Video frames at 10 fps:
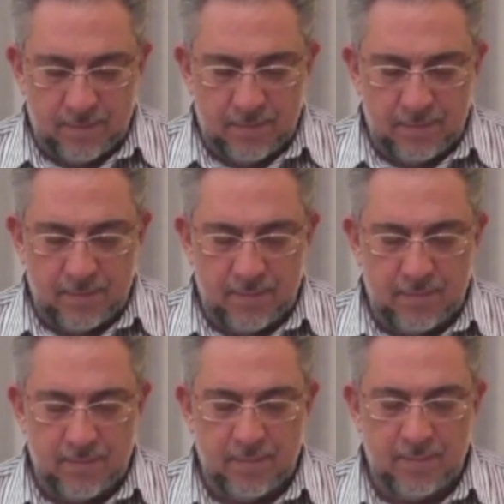
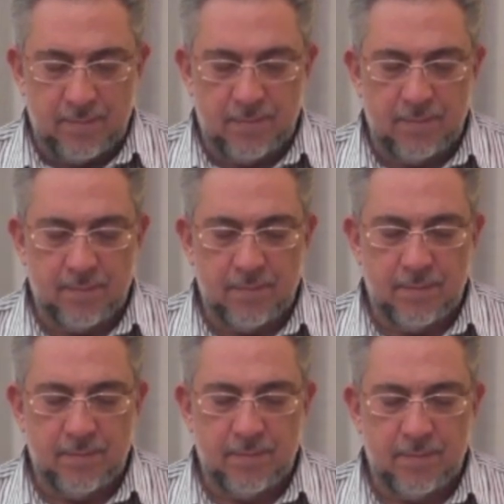
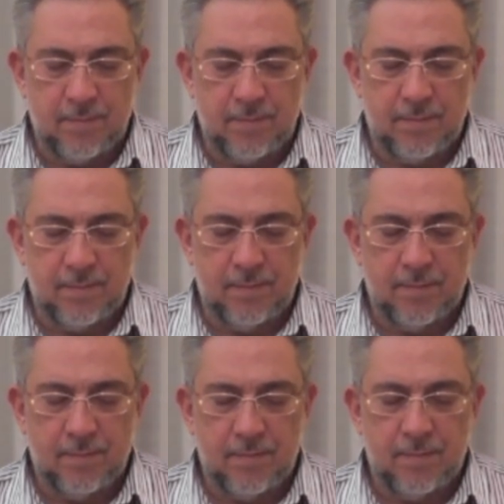
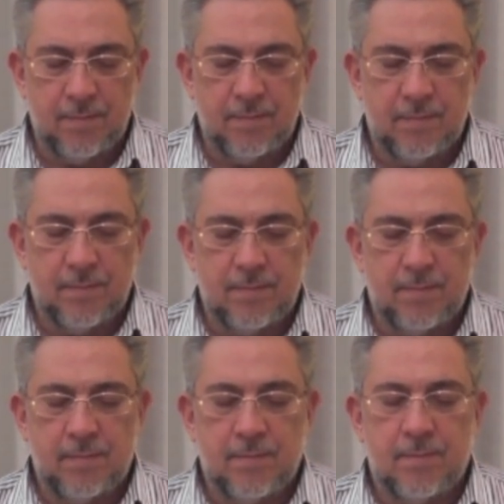No one is speaking in this clip.